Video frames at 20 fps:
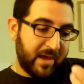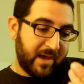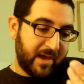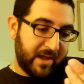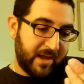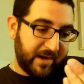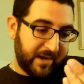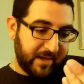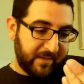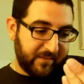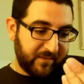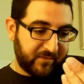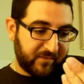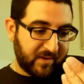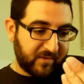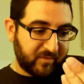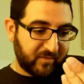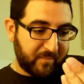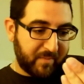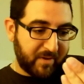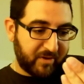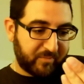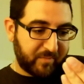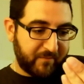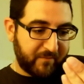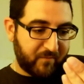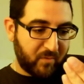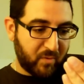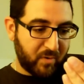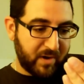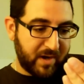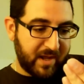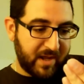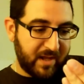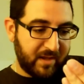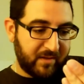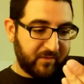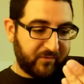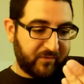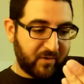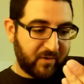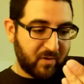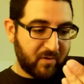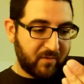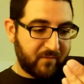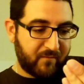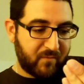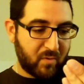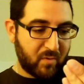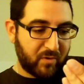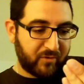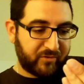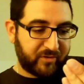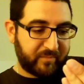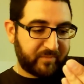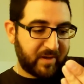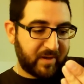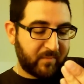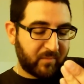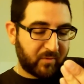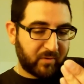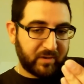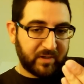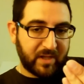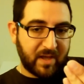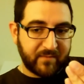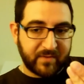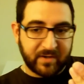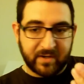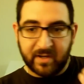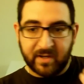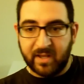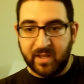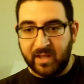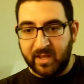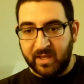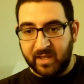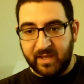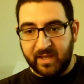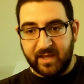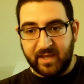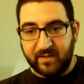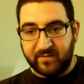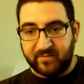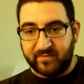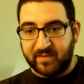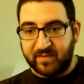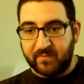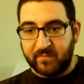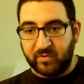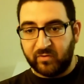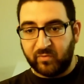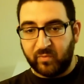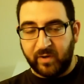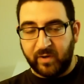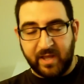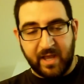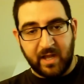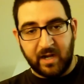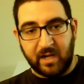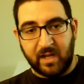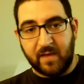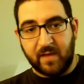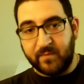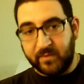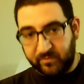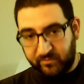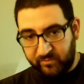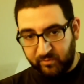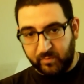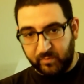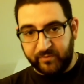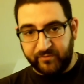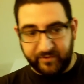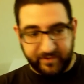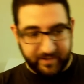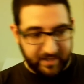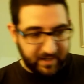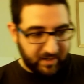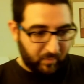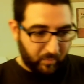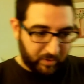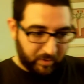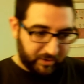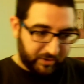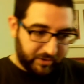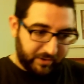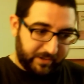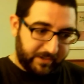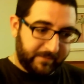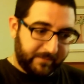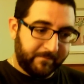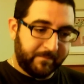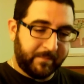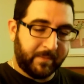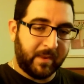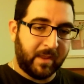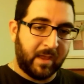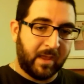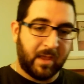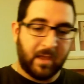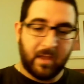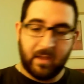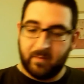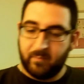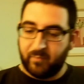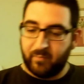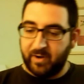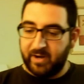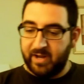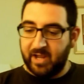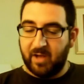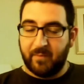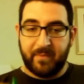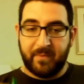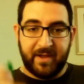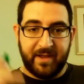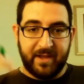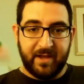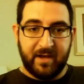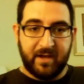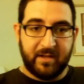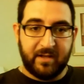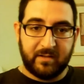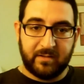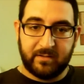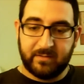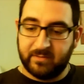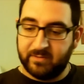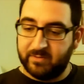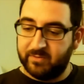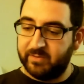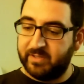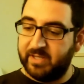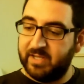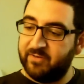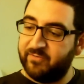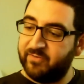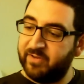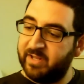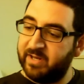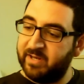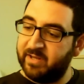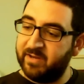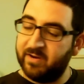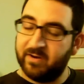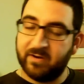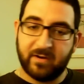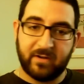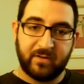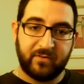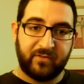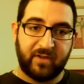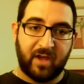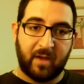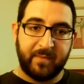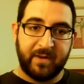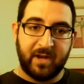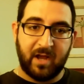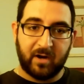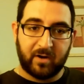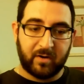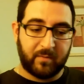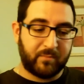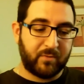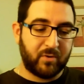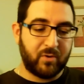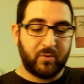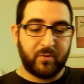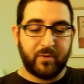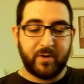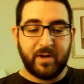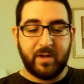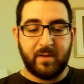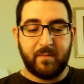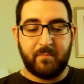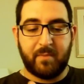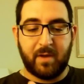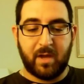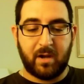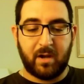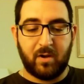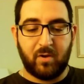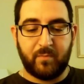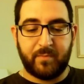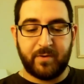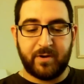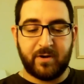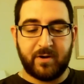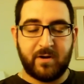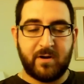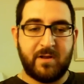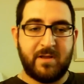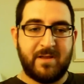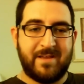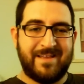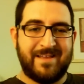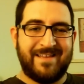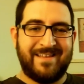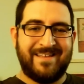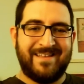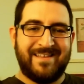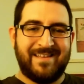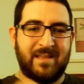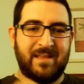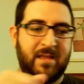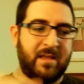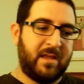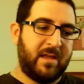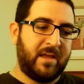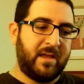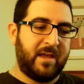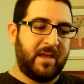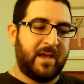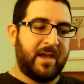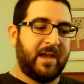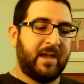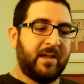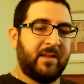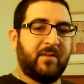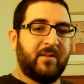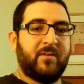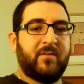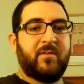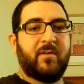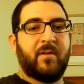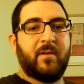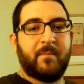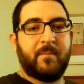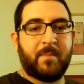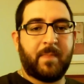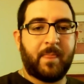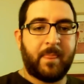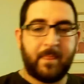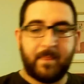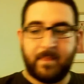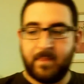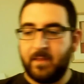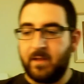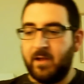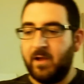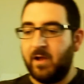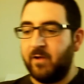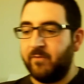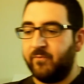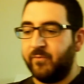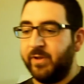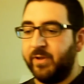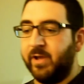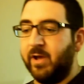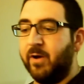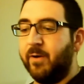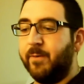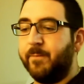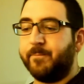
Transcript: And again, this has a best before date, 04 September 11, it's 728.11, so once again, we're good. Break out my uh, little keychain here, Tommyknocker Brewery, bottle opener, and off we go.